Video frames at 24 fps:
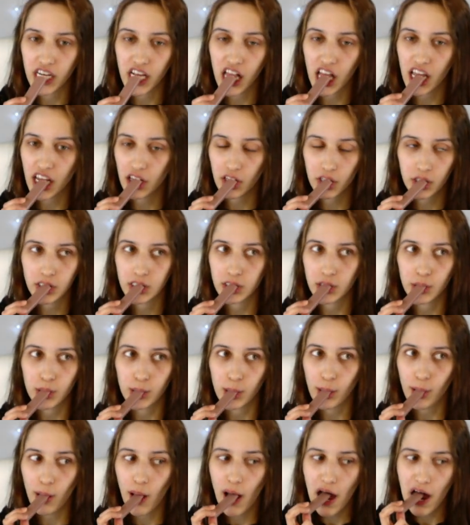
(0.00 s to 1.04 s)
Like, it's so
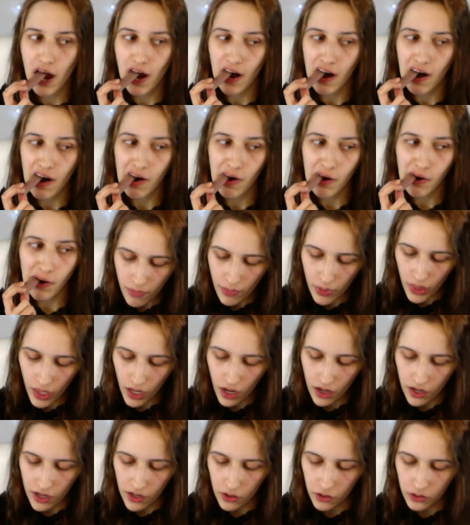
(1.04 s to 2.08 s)
good.
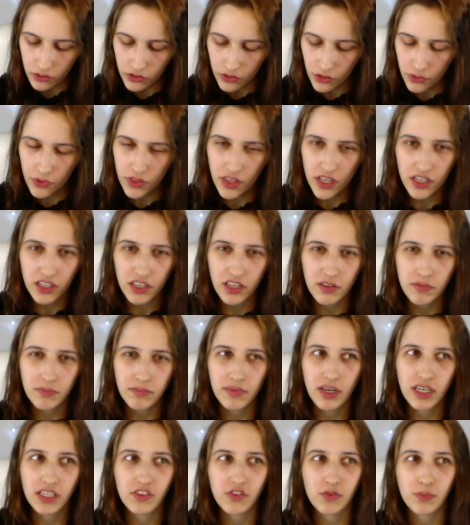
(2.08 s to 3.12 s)
I also think it
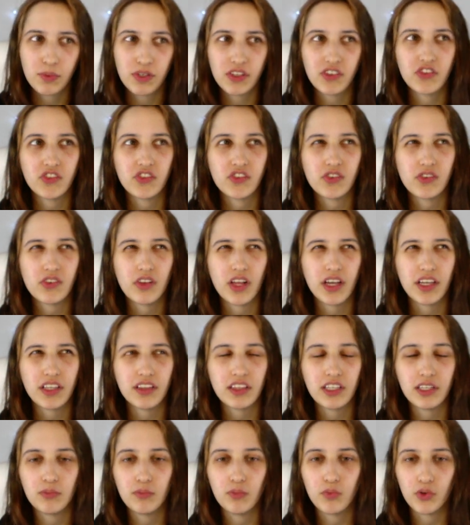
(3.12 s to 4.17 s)
might be
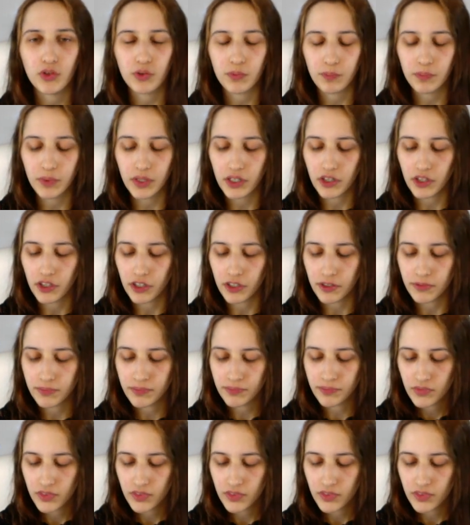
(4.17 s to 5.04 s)
slightly more bitter